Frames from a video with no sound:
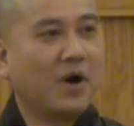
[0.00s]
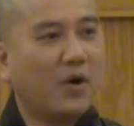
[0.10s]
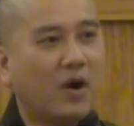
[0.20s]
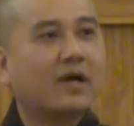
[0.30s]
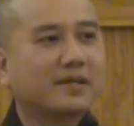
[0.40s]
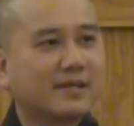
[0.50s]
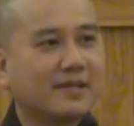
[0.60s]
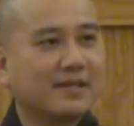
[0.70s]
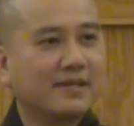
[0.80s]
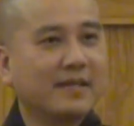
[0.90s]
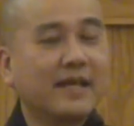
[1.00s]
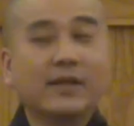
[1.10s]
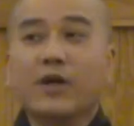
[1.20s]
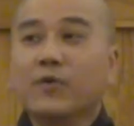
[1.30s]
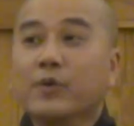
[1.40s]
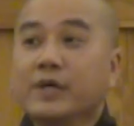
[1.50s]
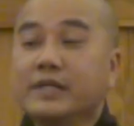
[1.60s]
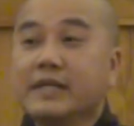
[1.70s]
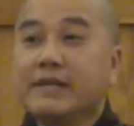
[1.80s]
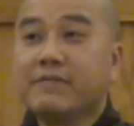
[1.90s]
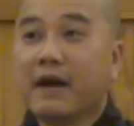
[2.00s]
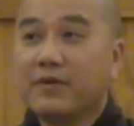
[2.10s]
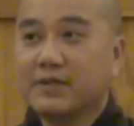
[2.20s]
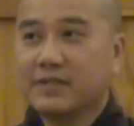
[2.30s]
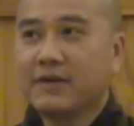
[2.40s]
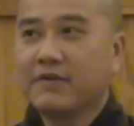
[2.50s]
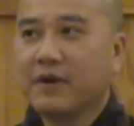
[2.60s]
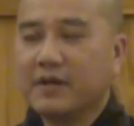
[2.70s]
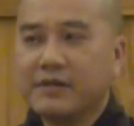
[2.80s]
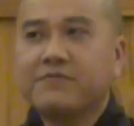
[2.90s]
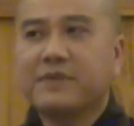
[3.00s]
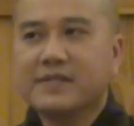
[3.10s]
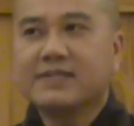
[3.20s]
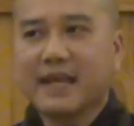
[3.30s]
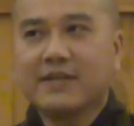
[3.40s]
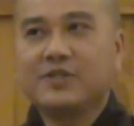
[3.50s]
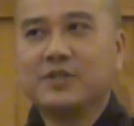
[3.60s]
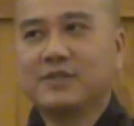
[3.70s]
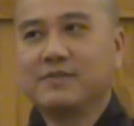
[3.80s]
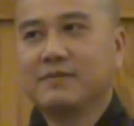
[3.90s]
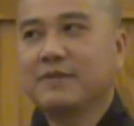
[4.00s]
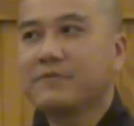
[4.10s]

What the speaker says: wholeheartedly, then we give ourselves different energy